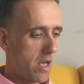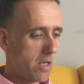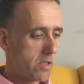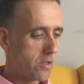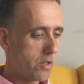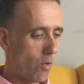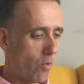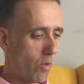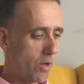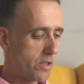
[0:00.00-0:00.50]

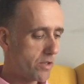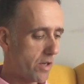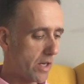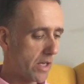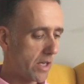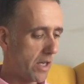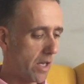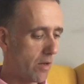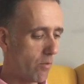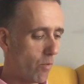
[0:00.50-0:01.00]
So we've
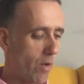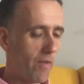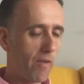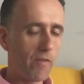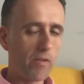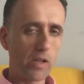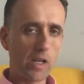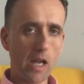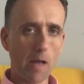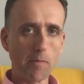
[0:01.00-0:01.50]

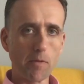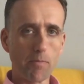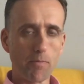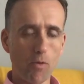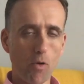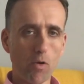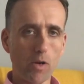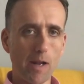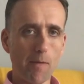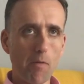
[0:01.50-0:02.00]
even kept a
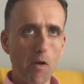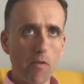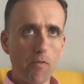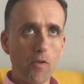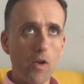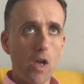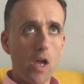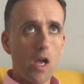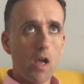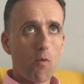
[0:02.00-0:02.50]
program of
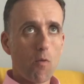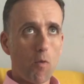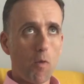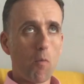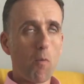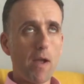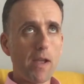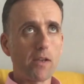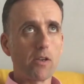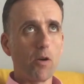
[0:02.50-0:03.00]
when
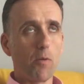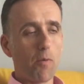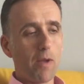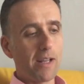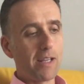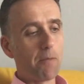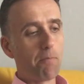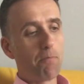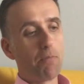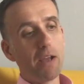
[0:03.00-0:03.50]
we wake up, we
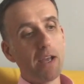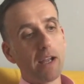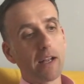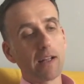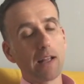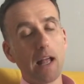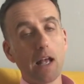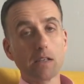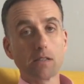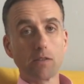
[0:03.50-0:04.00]
had a big
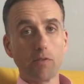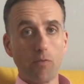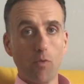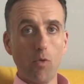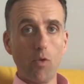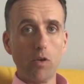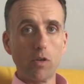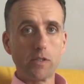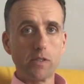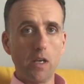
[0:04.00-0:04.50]
glass of
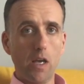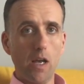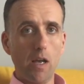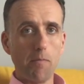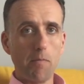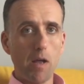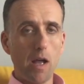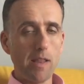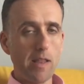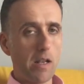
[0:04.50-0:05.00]
water,
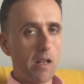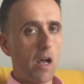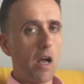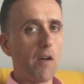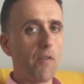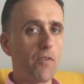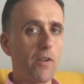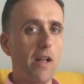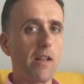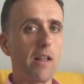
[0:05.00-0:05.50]
and then
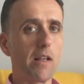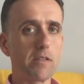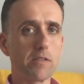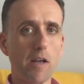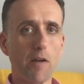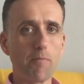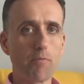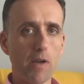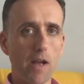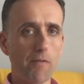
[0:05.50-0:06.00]
half an hour later
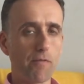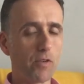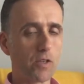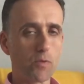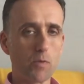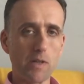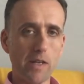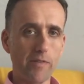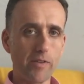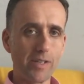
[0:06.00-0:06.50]
our
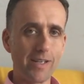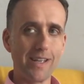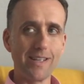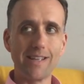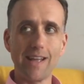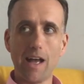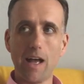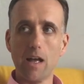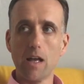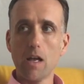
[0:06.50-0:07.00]
breakfast. We never did
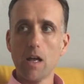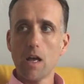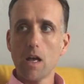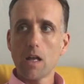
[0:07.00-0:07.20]
that.